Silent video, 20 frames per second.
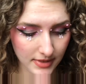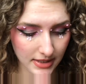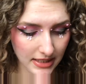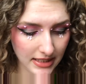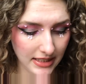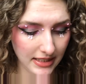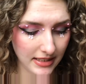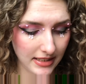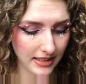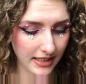
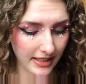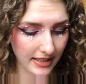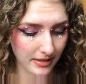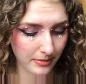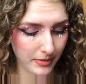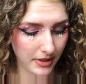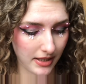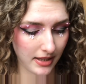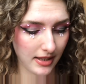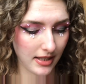in the next
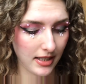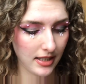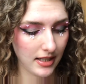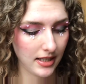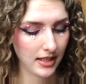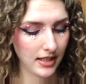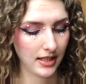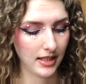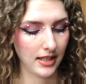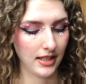month.
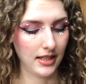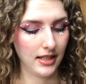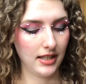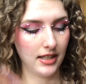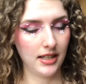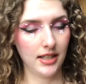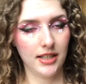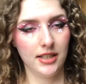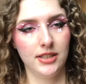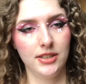
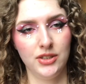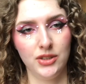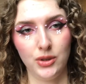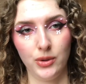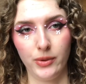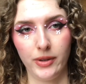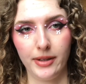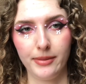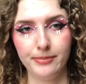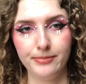So
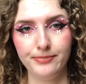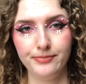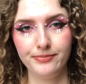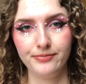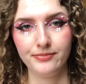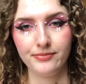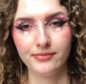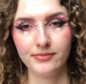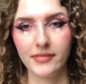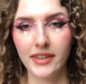yeah,
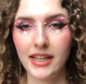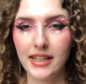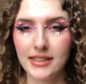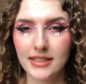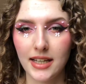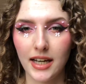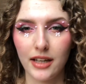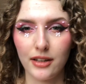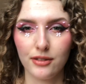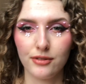that's
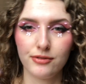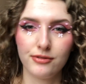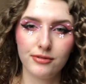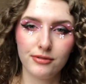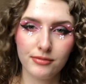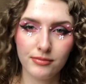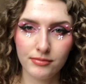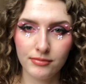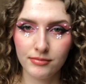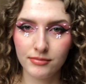kind of
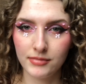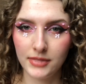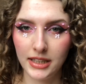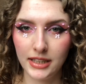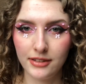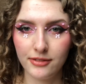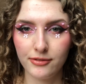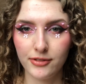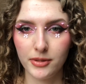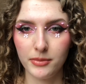
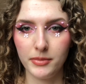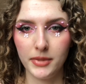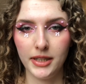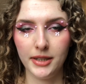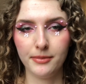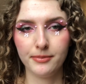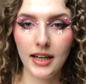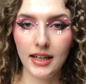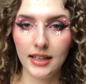it for me.